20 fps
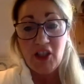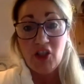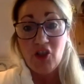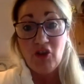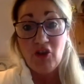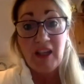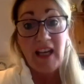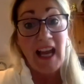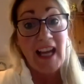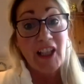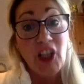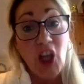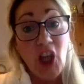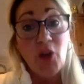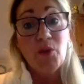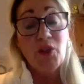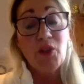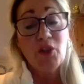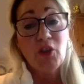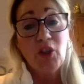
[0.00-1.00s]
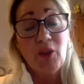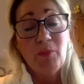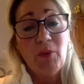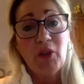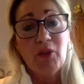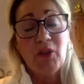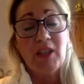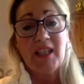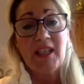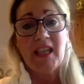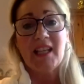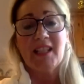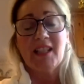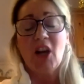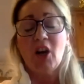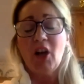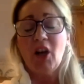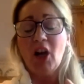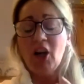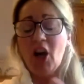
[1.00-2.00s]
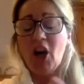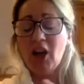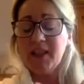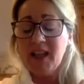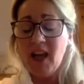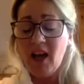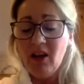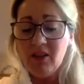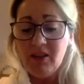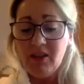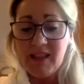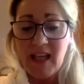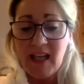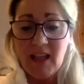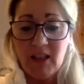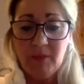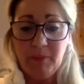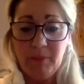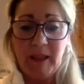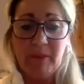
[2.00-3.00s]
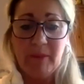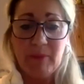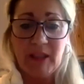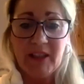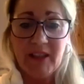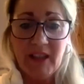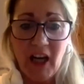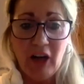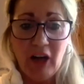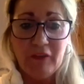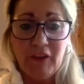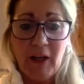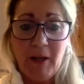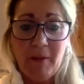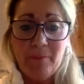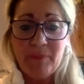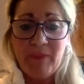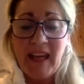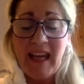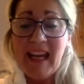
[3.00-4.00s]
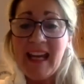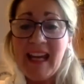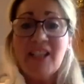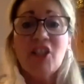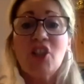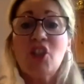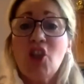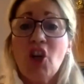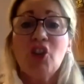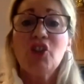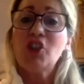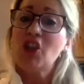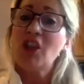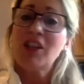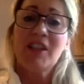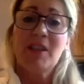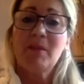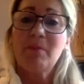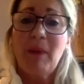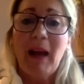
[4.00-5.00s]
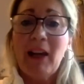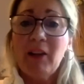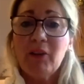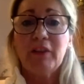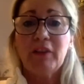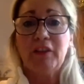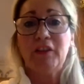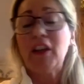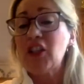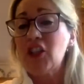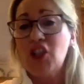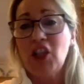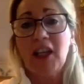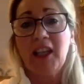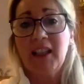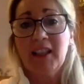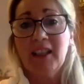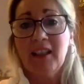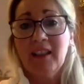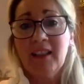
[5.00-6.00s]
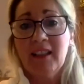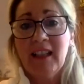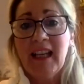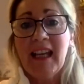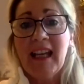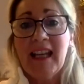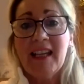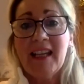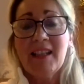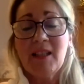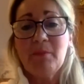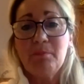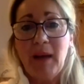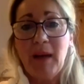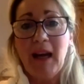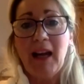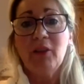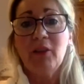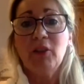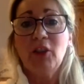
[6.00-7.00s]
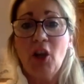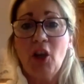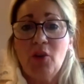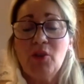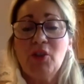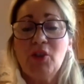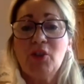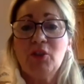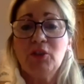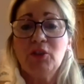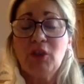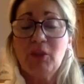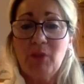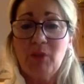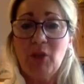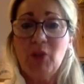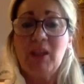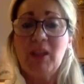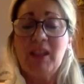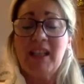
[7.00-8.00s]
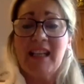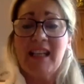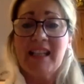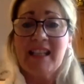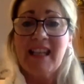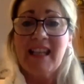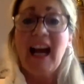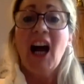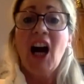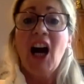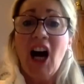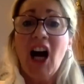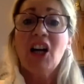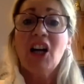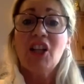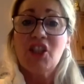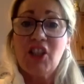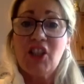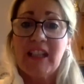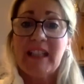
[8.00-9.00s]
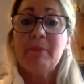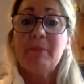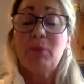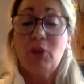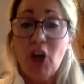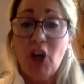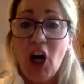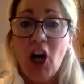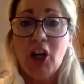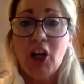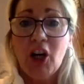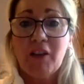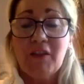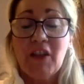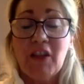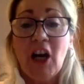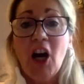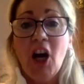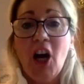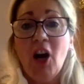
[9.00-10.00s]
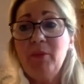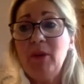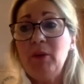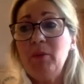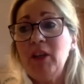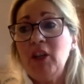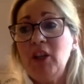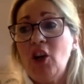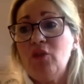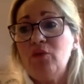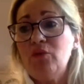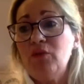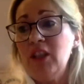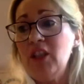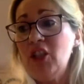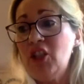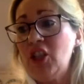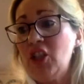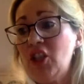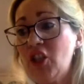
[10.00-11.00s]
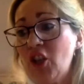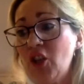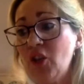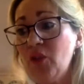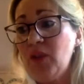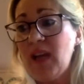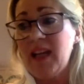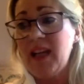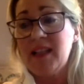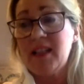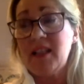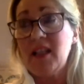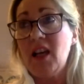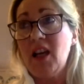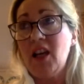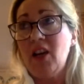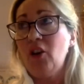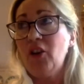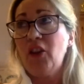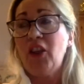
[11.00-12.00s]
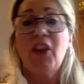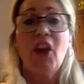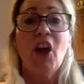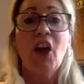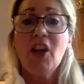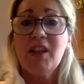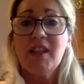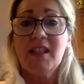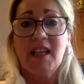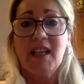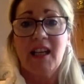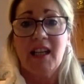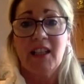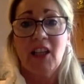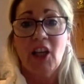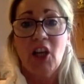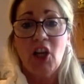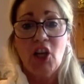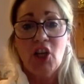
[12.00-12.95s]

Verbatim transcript: industry and coastal communities, I, I, I can't tell people enough. It's not just about fishing. It is about coastal communities that are deprived. I mean, we've got Rishi Sunak uh, on Thursday